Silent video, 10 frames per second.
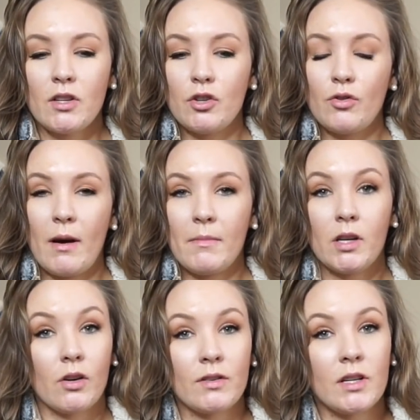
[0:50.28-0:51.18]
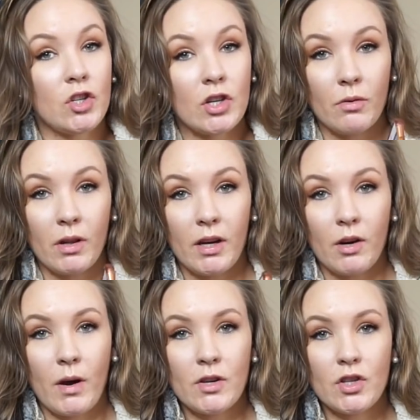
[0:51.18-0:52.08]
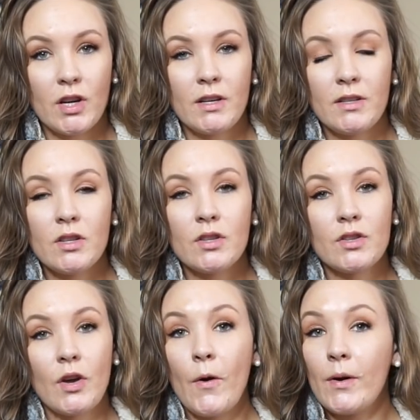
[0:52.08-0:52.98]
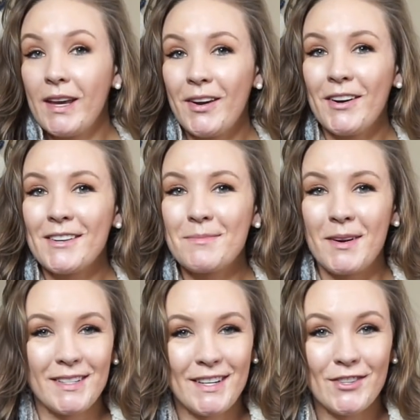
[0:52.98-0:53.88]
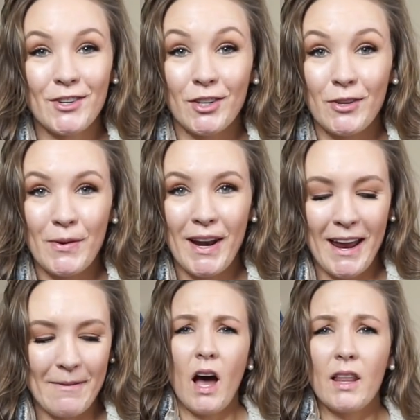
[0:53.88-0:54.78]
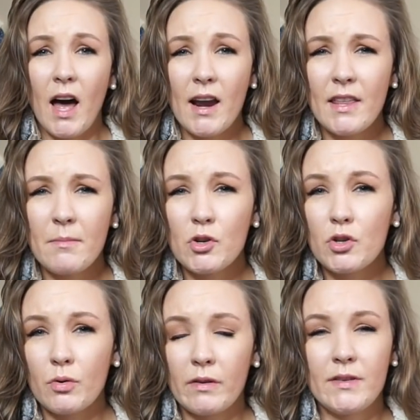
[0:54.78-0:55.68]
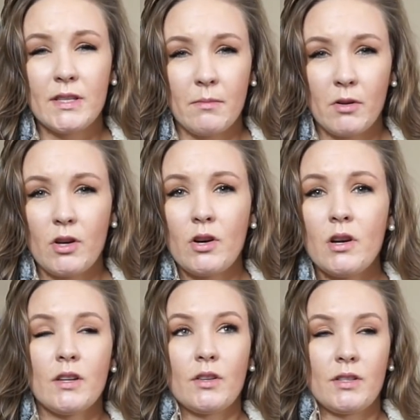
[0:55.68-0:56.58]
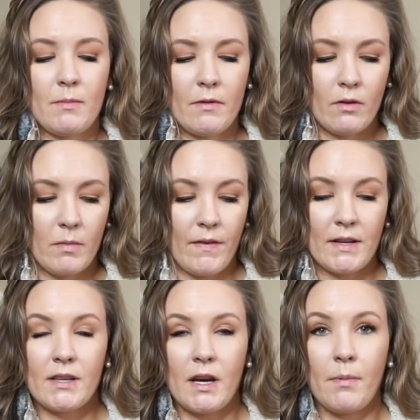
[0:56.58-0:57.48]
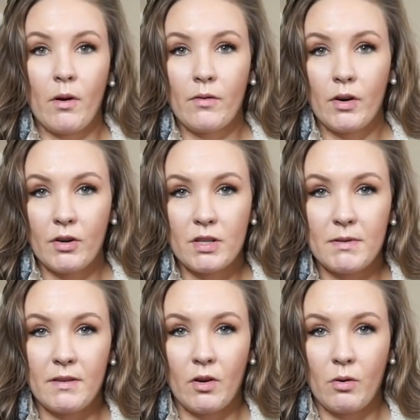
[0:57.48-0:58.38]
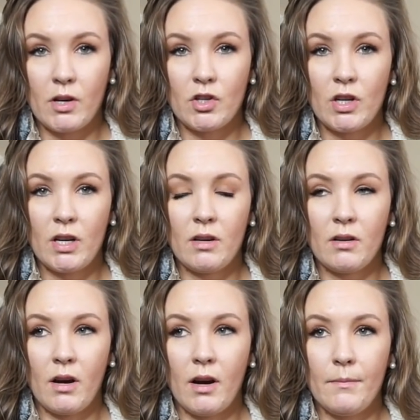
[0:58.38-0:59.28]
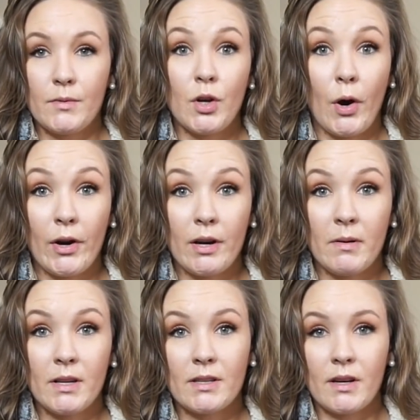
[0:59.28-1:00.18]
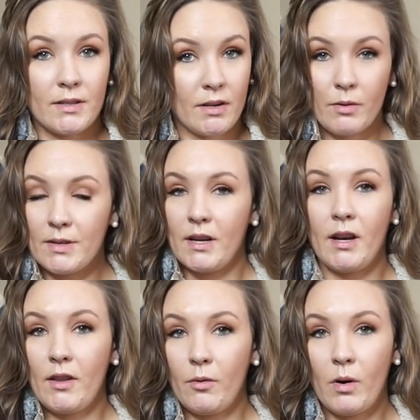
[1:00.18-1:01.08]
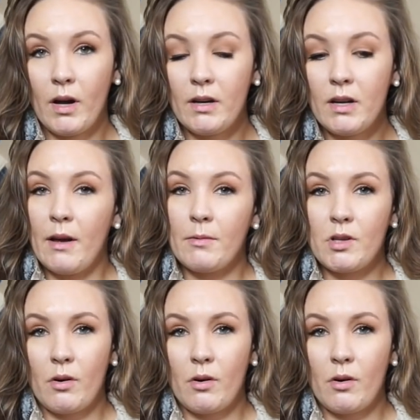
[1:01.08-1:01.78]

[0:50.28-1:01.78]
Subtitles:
to drop me your teaching related questions. So here is my teacher Q&A. A lot of them are sort of similar. So some of them, if I skip over your specific question, sorry, but it's because there was another one that was